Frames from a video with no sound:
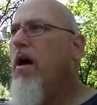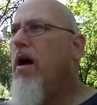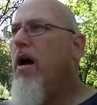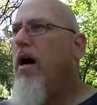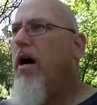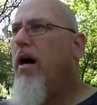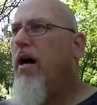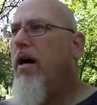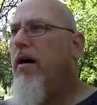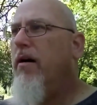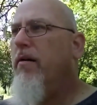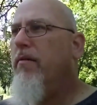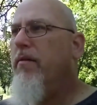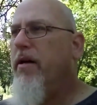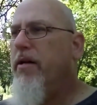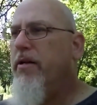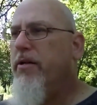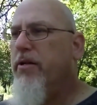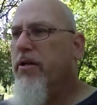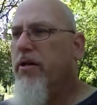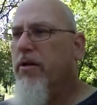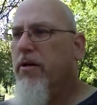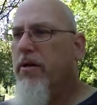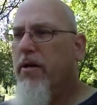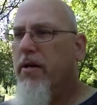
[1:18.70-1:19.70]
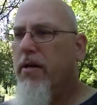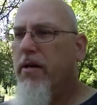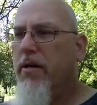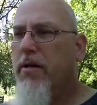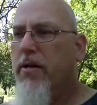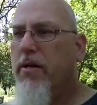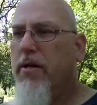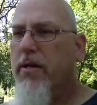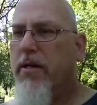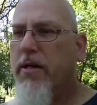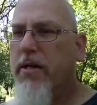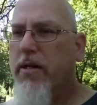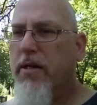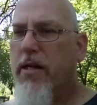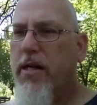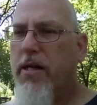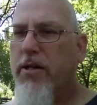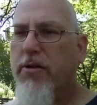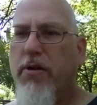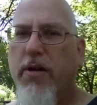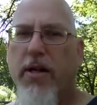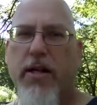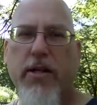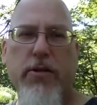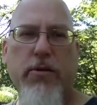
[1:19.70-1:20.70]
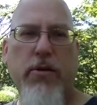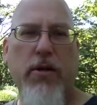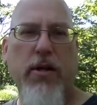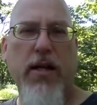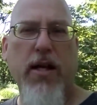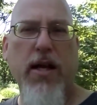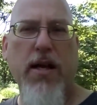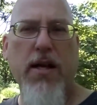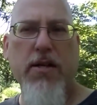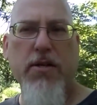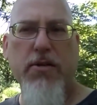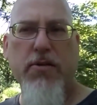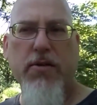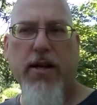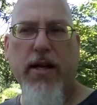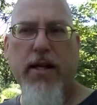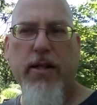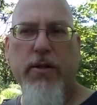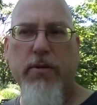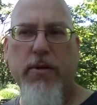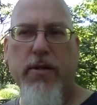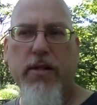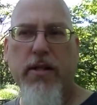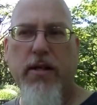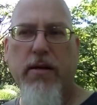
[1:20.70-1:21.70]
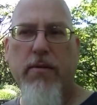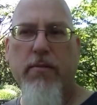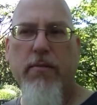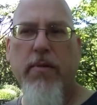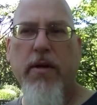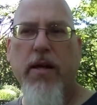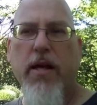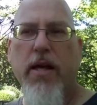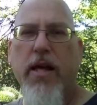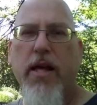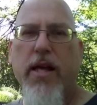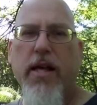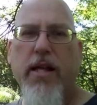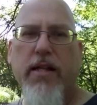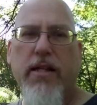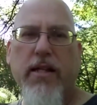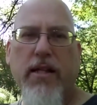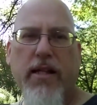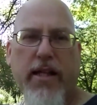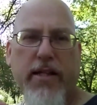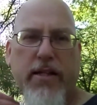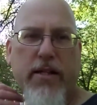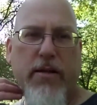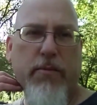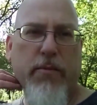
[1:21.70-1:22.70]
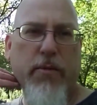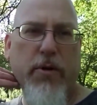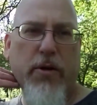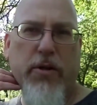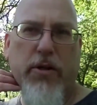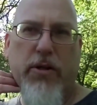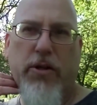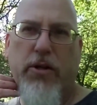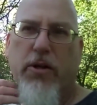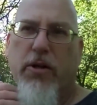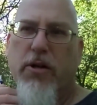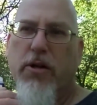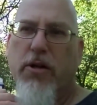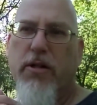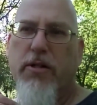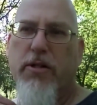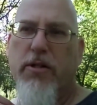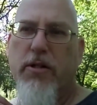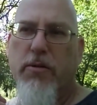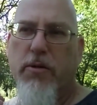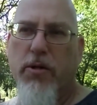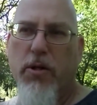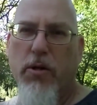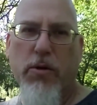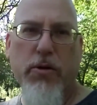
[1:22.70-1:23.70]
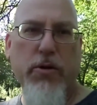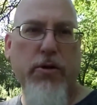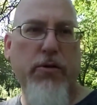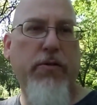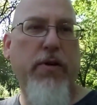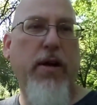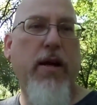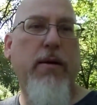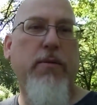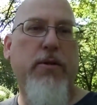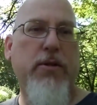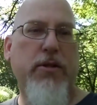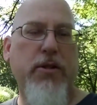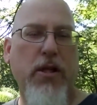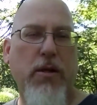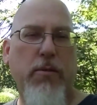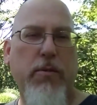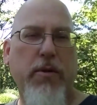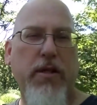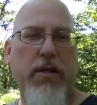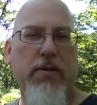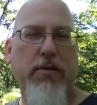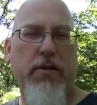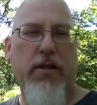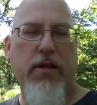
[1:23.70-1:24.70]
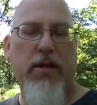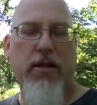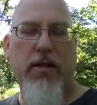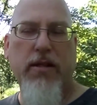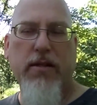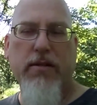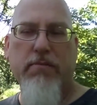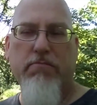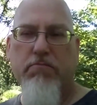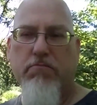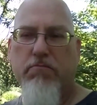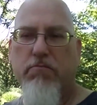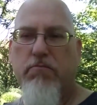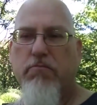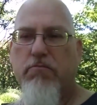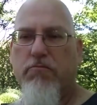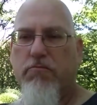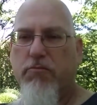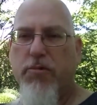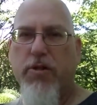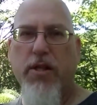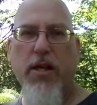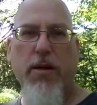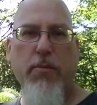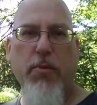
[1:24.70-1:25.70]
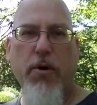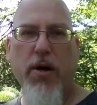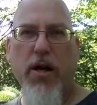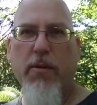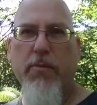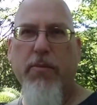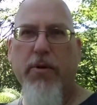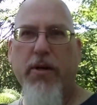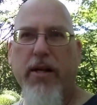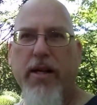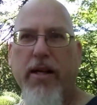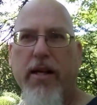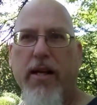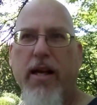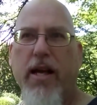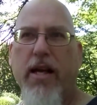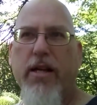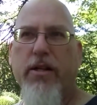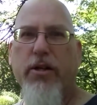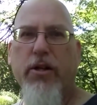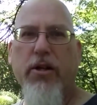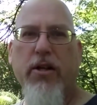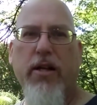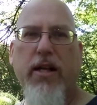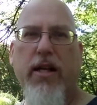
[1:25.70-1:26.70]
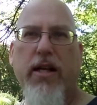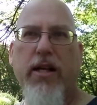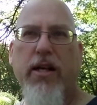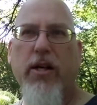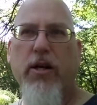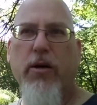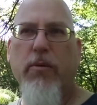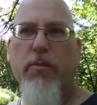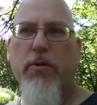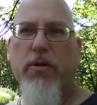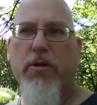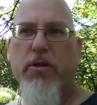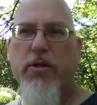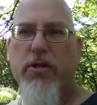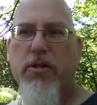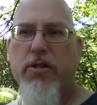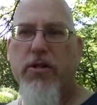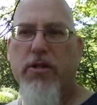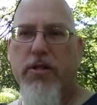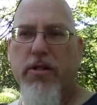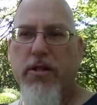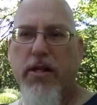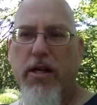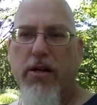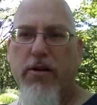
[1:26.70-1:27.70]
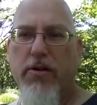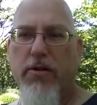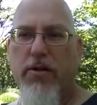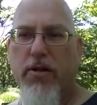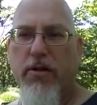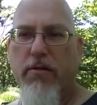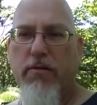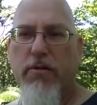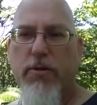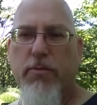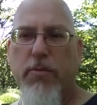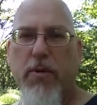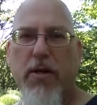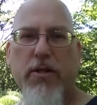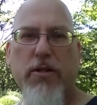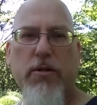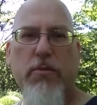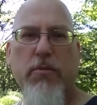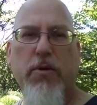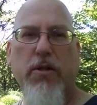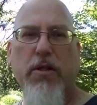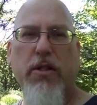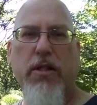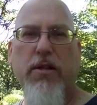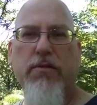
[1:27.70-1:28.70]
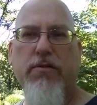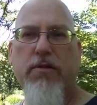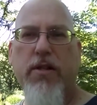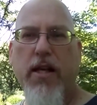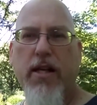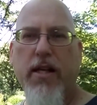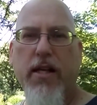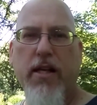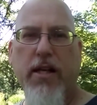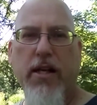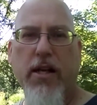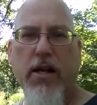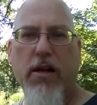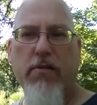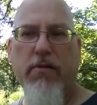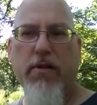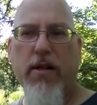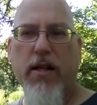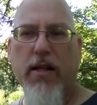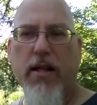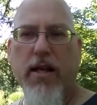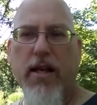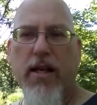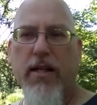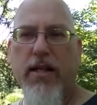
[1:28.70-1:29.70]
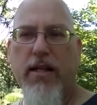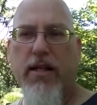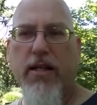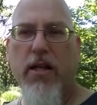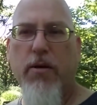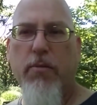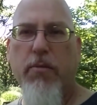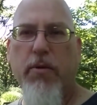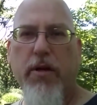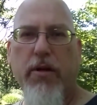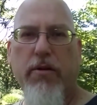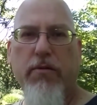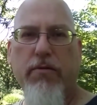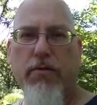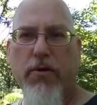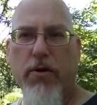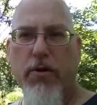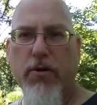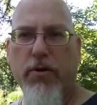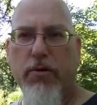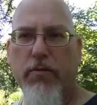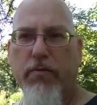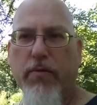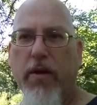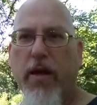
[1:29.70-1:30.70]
And you're entering into a contract with them to let them know that you and your family is going to be living on said property, and you're going to help share the responsibility of taking care of that land and keeping it fertile.